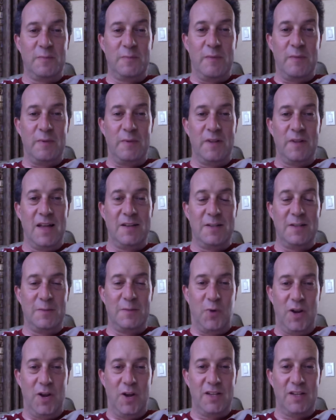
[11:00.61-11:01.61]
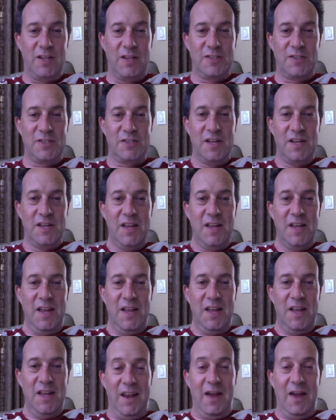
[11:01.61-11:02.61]
people onto the bridge,
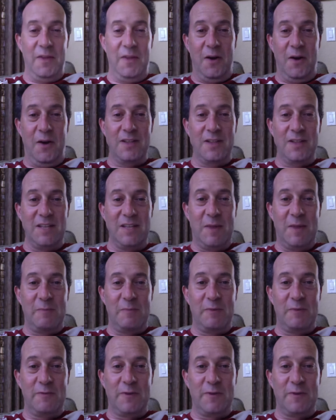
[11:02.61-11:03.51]
and now they're arresting people for